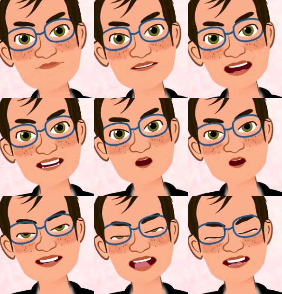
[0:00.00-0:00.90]
When I
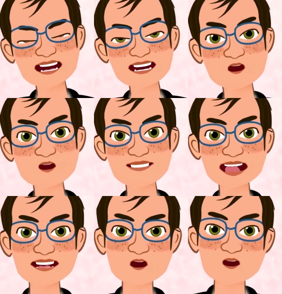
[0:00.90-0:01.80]
arrived at Martha's
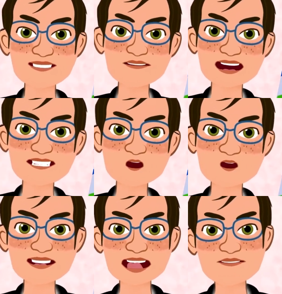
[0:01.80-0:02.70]
place, she was already
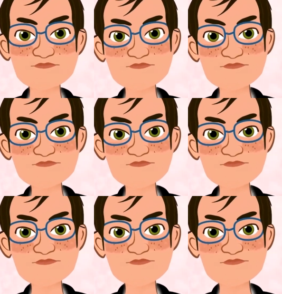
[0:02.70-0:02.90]
dead.